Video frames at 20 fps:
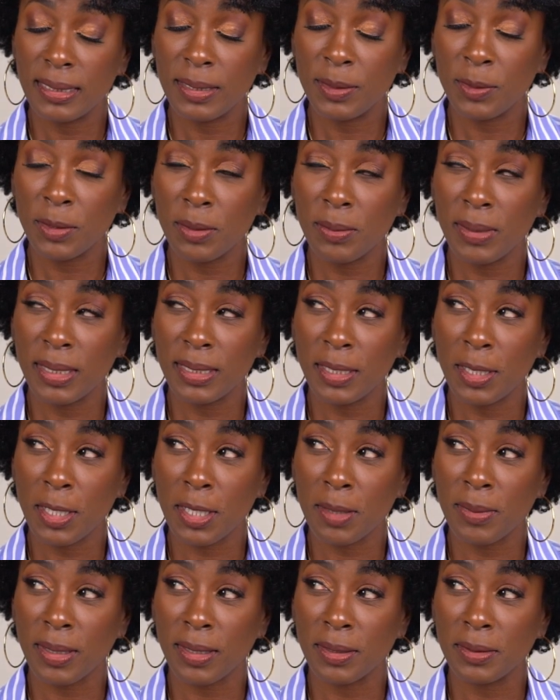what am I
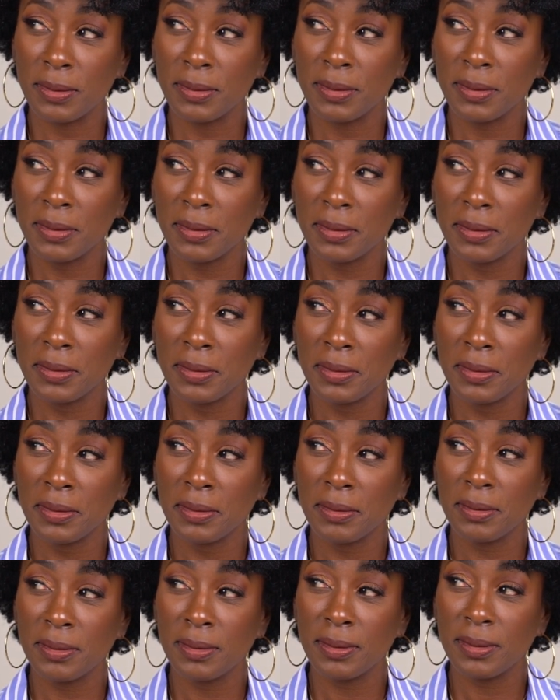talking about?
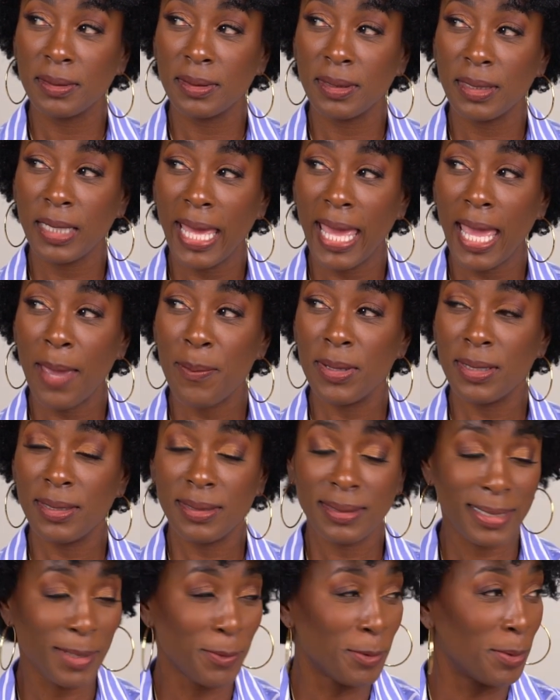Habit
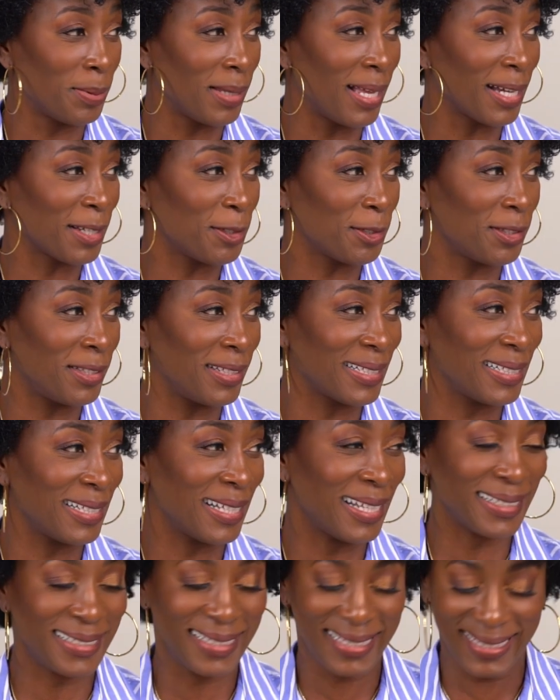that will block your
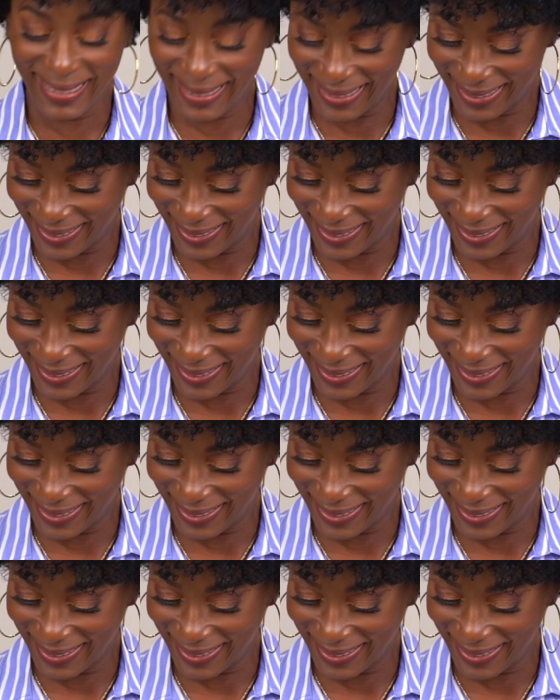success.